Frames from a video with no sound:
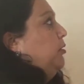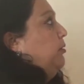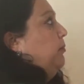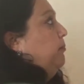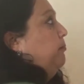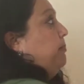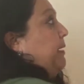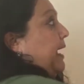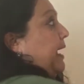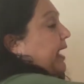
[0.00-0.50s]

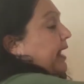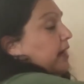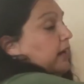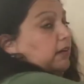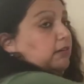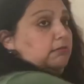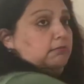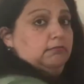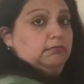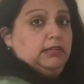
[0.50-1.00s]

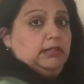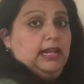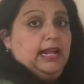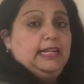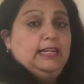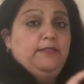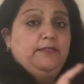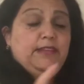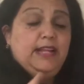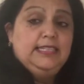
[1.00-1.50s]
bear.
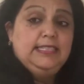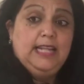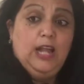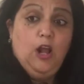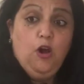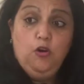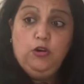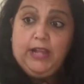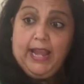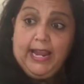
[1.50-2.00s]
And if they say,
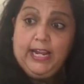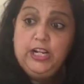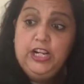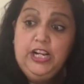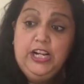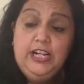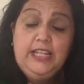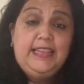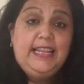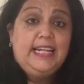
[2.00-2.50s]
okay,
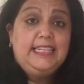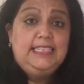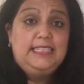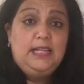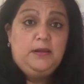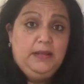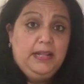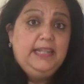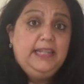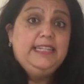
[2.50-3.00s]
good,
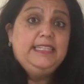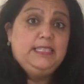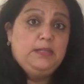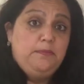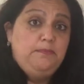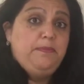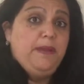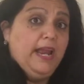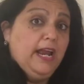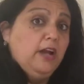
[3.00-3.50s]
it is a
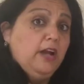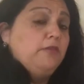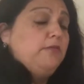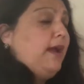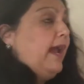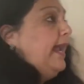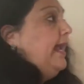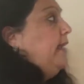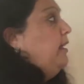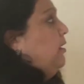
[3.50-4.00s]
bear,
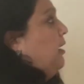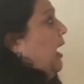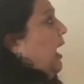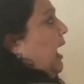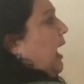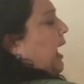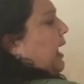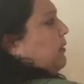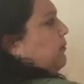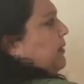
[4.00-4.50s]
right?
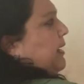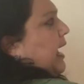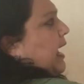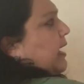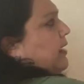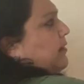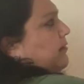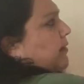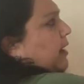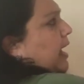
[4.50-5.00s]
And we
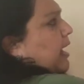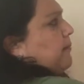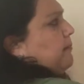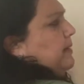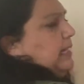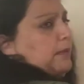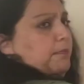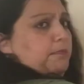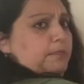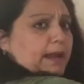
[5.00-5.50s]
have how
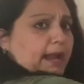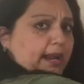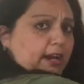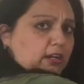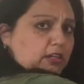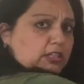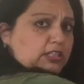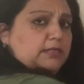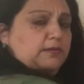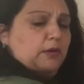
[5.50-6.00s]
many
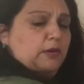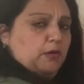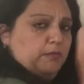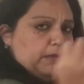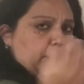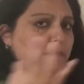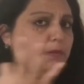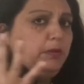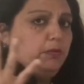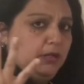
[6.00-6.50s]
bears? Well,
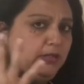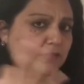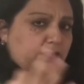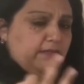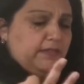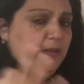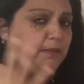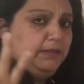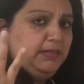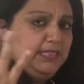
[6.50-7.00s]
maybe one
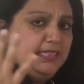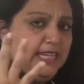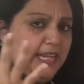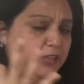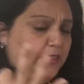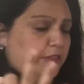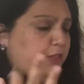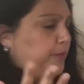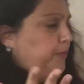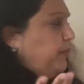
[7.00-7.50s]
of them could
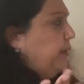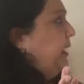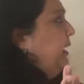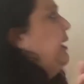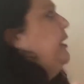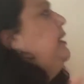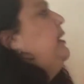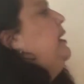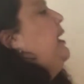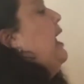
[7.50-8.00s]
say
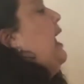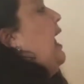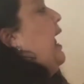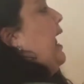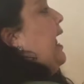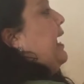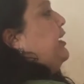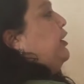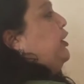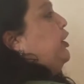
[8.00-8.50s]
3.
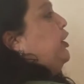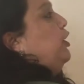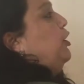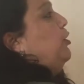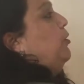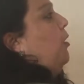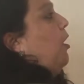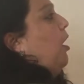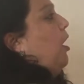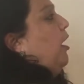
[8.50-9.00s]
And
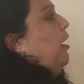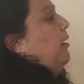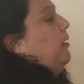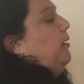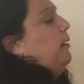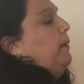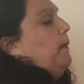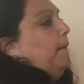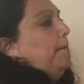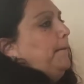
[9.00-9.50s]
you
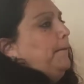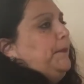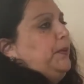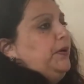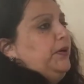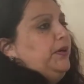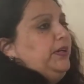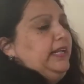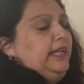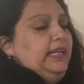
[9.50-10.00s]
are
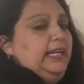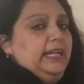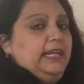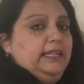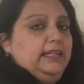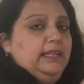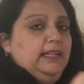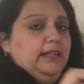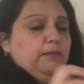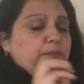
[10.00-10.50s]

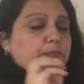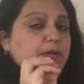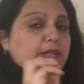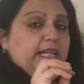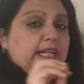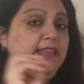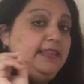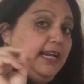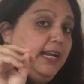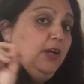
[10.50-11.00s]

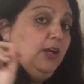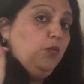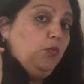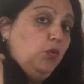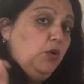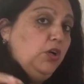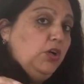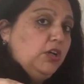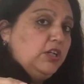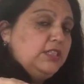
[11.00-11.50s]
putting their
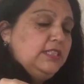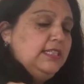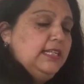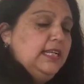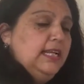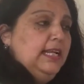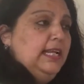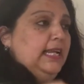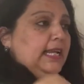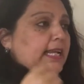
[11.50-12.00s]
words
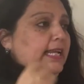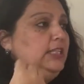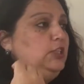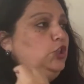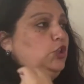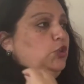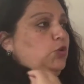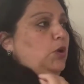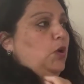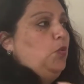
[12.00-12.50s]

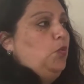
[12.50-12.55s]
into a